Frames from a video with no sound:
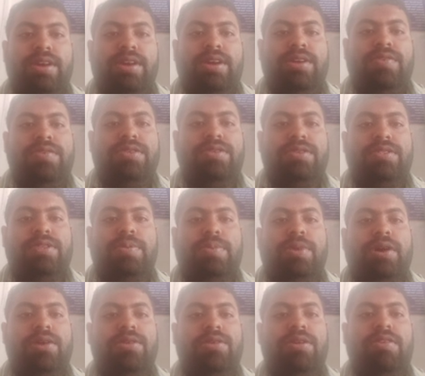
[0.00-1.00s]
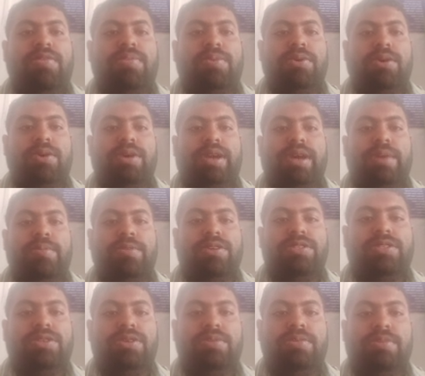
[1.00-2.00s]
which was a part of program
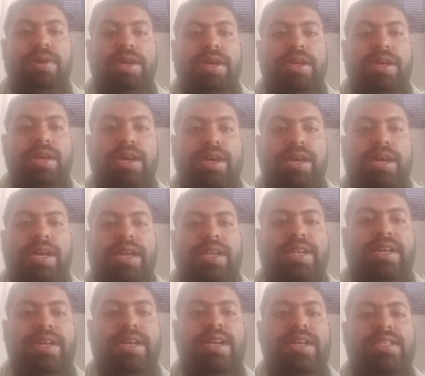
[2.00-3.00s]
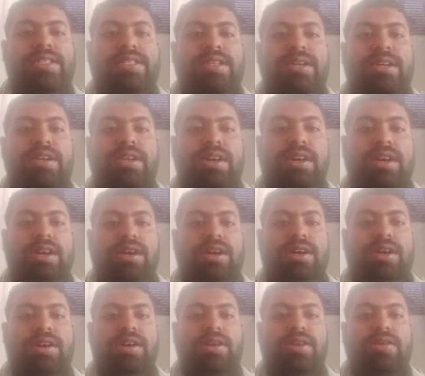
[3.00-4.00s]
issued by international
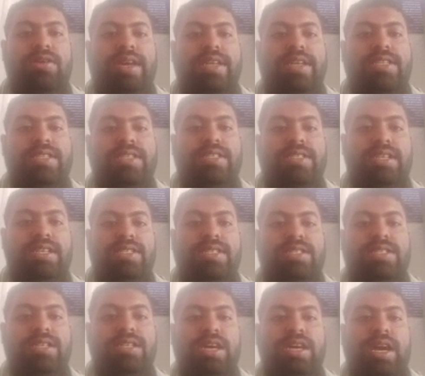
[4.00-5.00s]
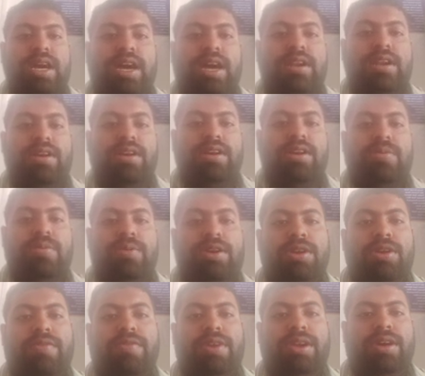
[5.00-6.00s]
non-agencies and government
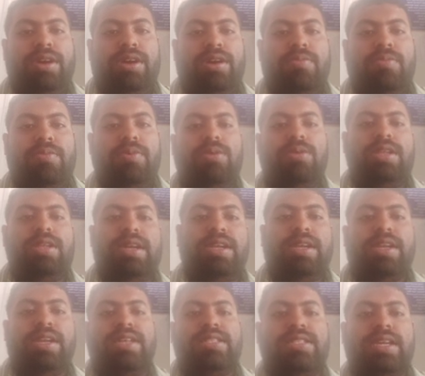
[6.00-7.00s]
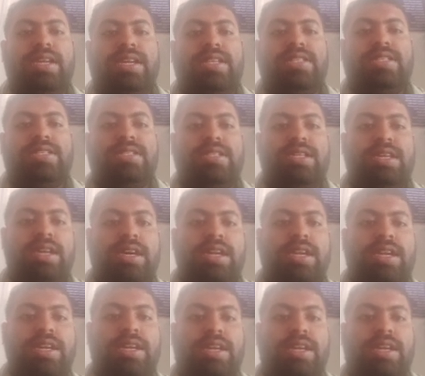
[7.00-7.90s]
of India. Both the international agency and